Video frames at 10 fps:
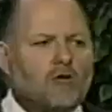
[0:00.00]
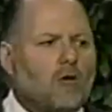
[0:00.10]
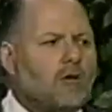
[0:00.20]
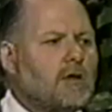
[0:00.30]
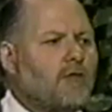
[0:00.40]
And you
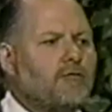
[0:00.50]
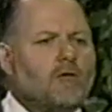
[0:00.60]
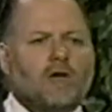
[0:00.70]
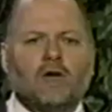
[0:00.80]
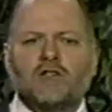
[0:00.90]
know, only a
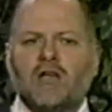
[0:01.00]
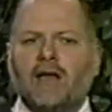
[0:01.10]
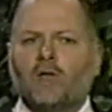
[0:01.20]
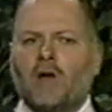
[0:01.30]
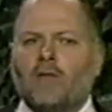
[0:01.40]
few years
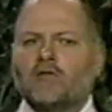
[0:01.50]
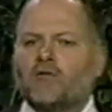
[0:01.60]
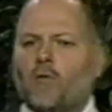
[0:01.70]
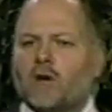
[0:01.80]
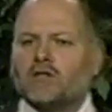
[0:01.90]
later, when I
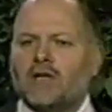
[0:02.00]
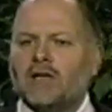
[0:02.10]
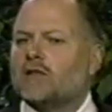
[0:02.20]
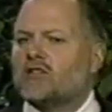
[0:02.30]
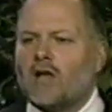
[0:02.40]
was
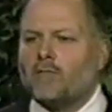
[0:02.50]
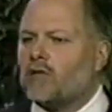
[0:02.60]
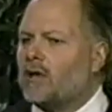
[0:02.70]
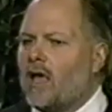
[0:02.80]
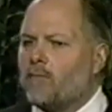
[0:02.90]
14, the same
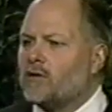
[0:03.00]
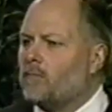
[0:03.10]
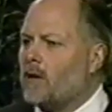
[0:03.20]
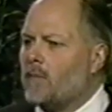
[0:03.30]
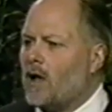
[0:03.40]
thing happened
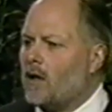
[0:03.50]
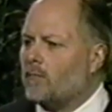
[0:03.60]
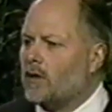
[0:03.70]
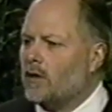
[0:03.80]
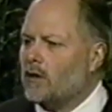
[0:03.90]
to my
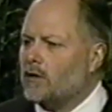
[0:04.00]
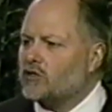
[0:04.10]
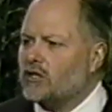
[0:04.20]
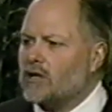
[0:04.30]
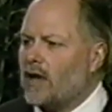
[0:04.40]
mom.
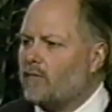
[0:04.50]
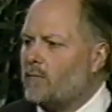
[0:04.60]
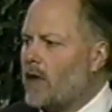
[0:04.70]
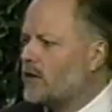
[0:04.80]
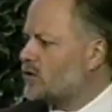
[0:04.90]
She died of
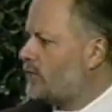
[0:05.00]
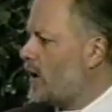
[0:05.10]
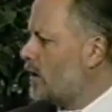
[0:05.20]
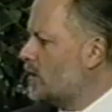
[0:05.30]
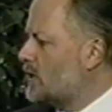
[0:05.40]
a massive
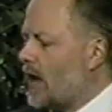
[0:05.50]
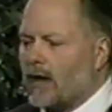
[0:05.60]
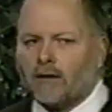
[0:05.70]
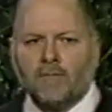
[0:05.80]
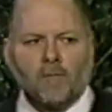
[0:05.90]
heart
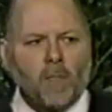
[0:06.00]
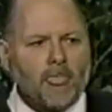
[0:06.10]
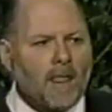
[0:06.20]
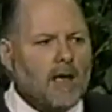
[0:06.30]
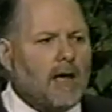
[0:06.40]
attack.
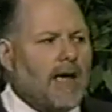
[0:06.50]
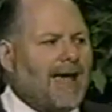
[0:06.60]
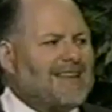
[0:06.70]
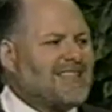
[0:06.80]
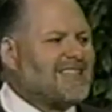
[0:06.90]

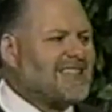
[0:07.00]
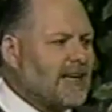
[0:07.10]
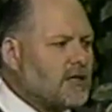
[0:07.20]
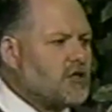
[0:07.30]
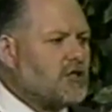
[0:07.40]
And at
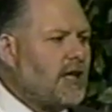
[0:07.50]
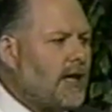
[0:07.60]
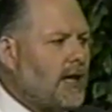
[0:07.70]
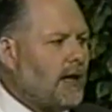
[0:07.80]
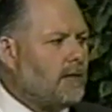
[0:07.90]

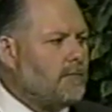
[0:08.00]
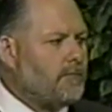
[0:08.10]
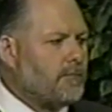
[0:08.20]
16,